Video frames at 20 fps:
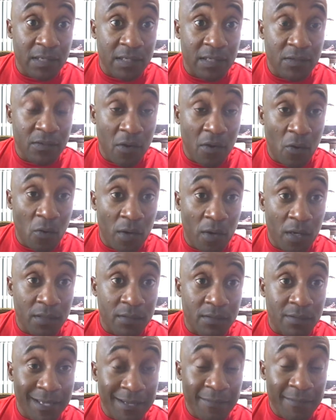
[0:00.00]
you know what,
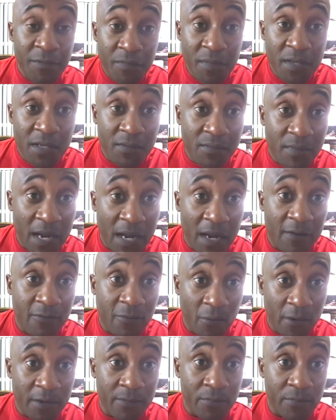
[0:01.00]
let me meet him
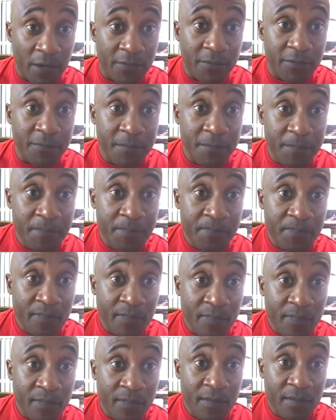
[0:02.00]
halfway, brother.
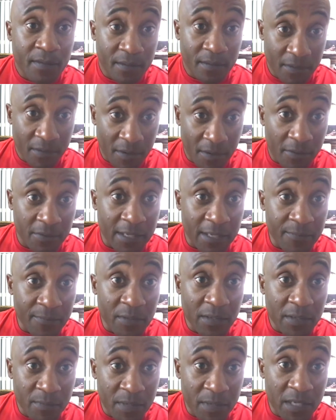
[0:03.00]
You know, let me
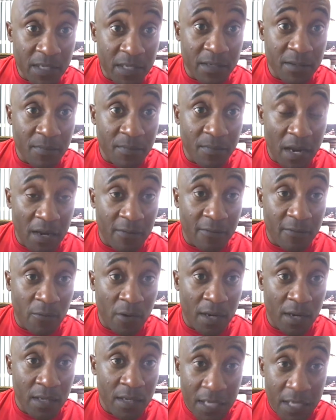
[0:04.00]
meet him
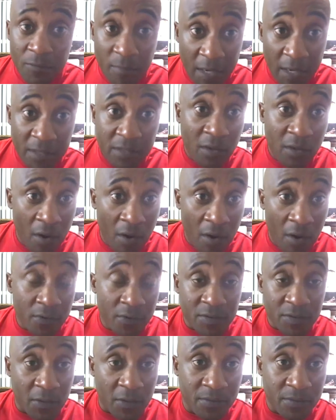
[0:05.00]
halfway. Even my daughter on
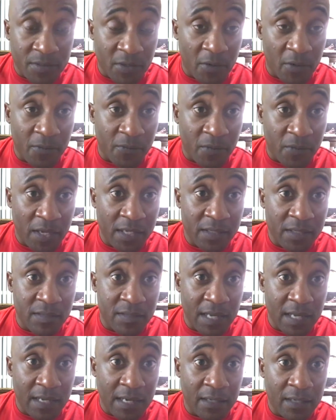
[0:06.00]
certain things
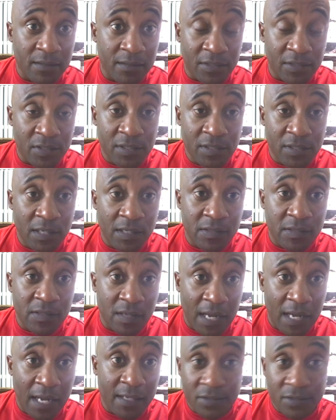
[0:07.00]
that she doesn't
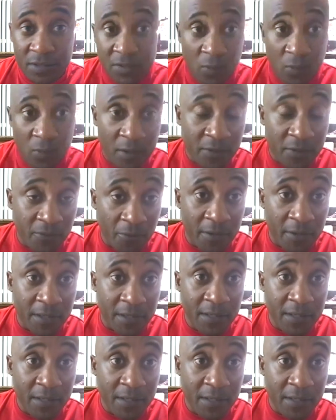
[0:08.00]
like, she's 23.